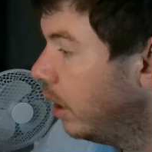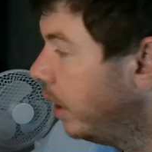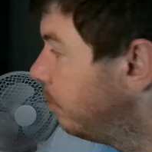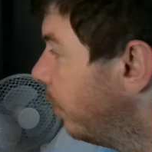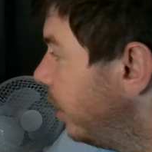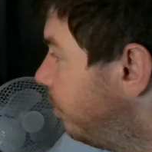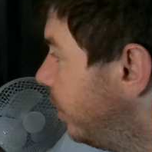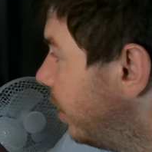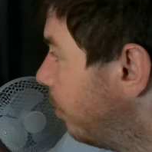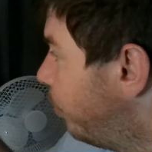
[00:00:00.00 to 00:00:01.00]
It might
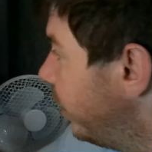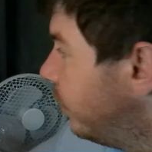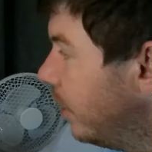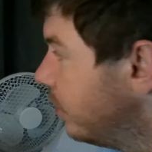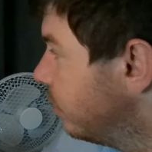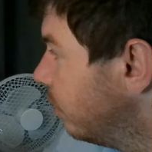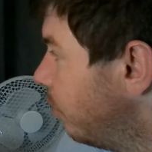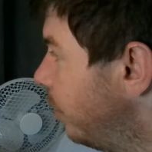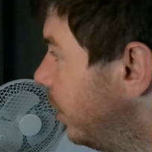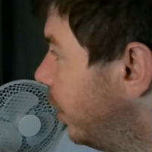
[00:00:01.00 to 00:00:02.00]
be a bit that is not
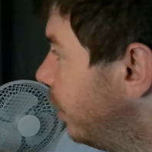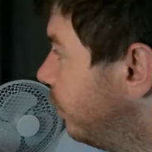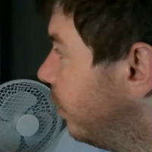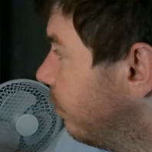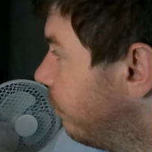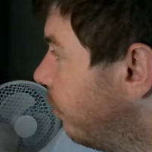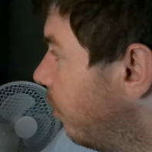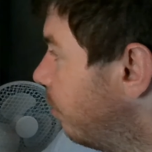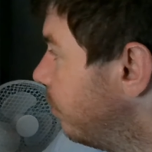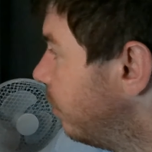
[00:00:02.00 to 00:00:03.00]
communicating
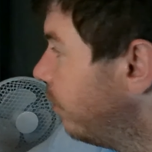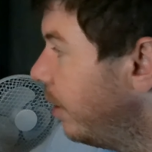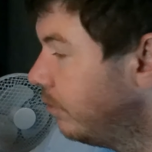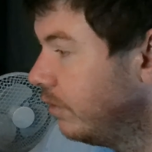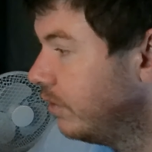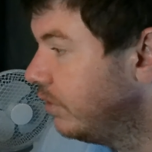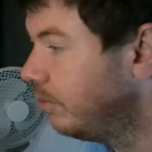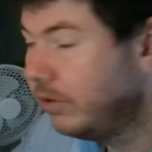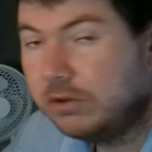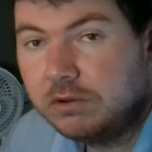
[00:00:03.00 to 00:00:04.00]
from the RAM to the
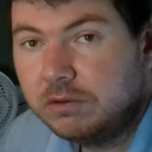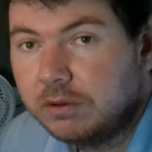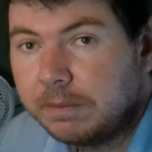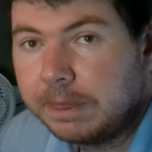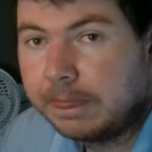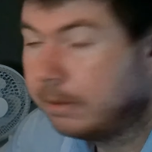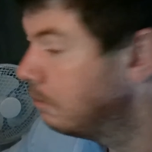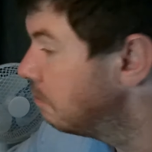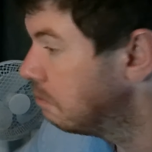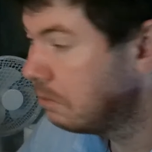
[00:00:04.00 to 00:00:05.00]
CPU.
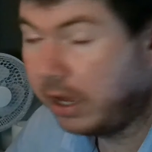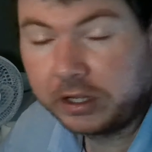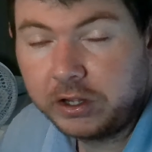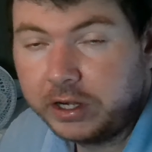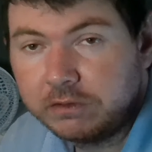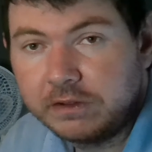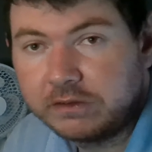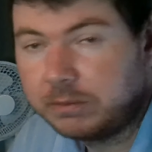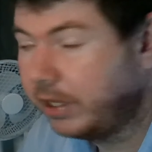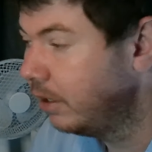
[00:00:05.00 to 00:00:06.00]
I cannot
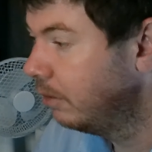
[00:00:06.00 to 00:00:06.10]
explain.